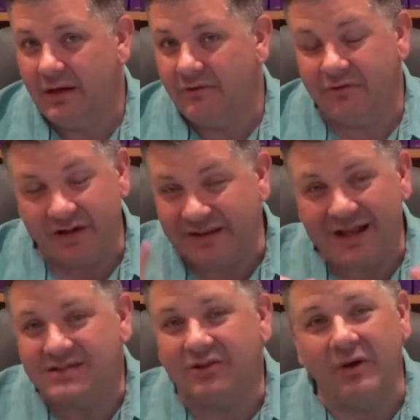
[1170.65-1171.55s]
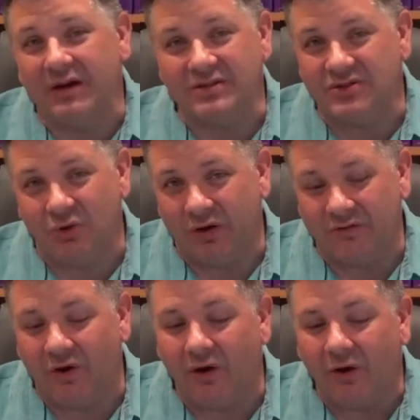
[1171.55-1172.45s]
But friend, that's the greatest story
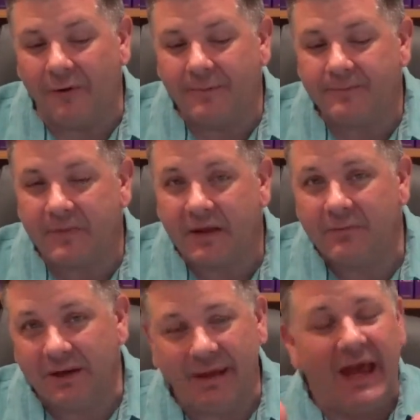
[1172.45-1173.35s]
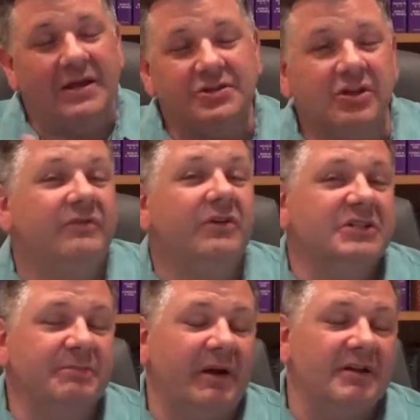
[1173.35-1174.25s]
of all. But let me ask you, have you
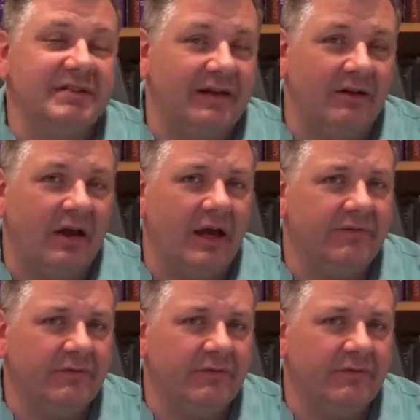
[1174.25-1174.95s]
experienced that in your life?